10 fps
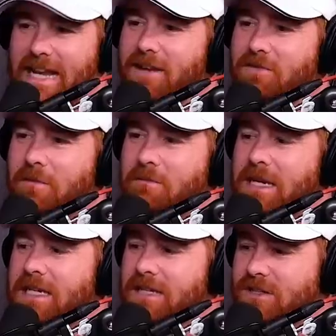It's not even
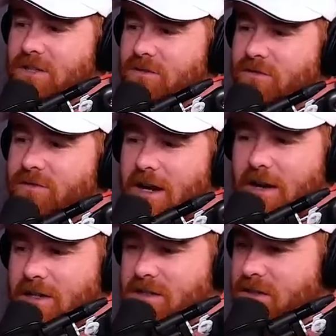mean. It's just
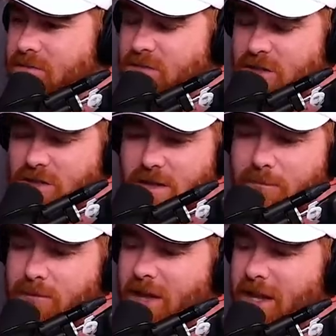very. It's just the
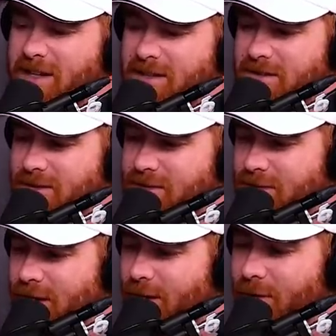bluntness is
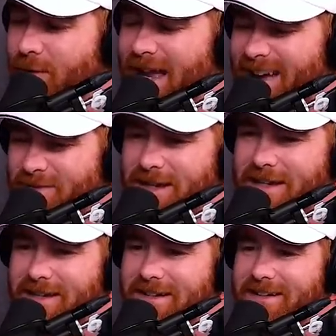so
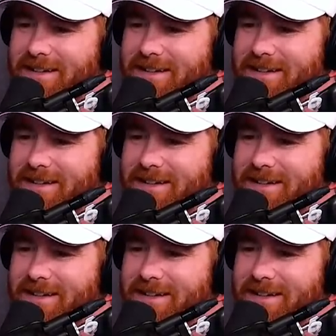heavy